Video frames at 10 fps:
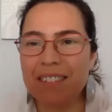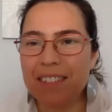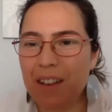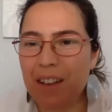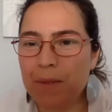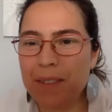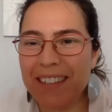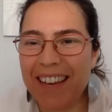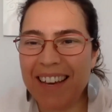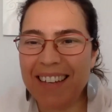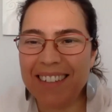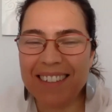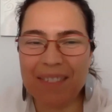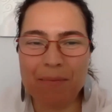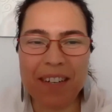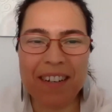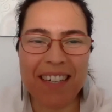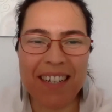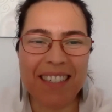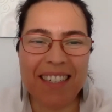Some say, the
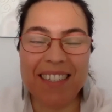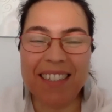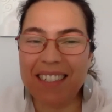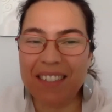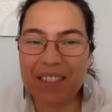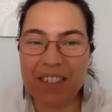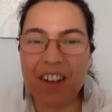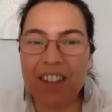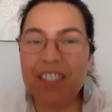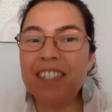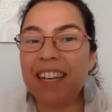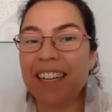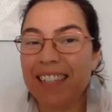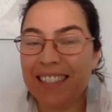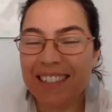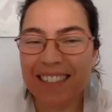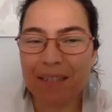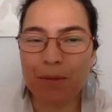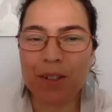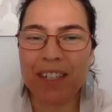Midrash says that it was God's talit
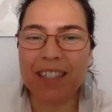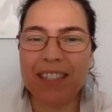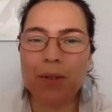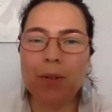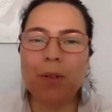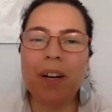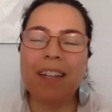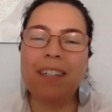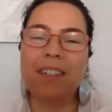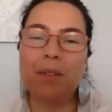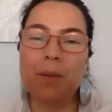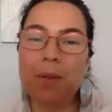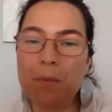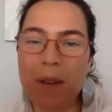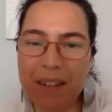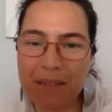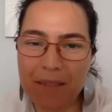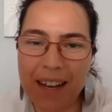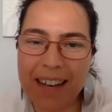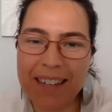that Moshe saw, and it was also made of
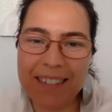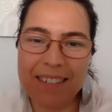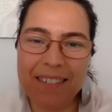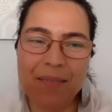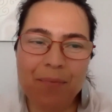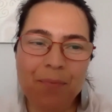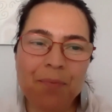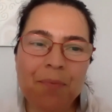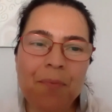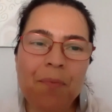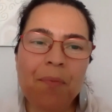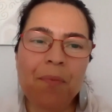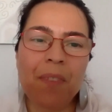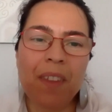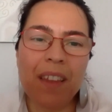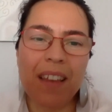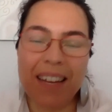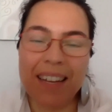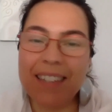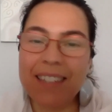light.
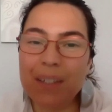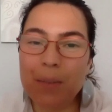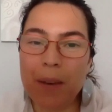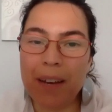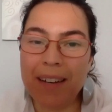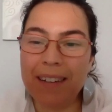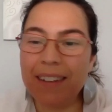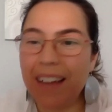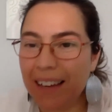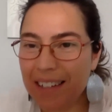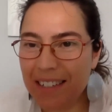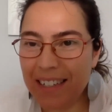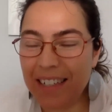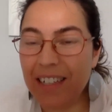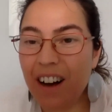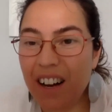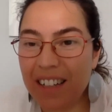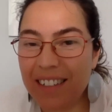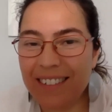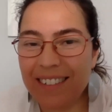And this is when actually
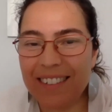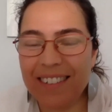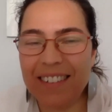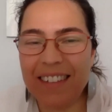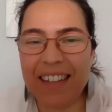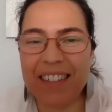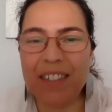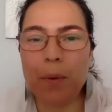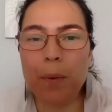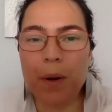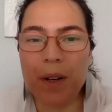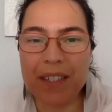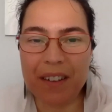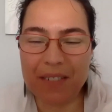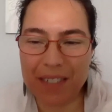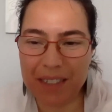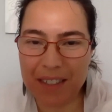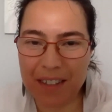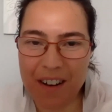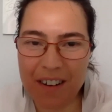God tells the words of this
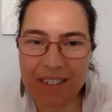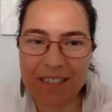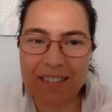song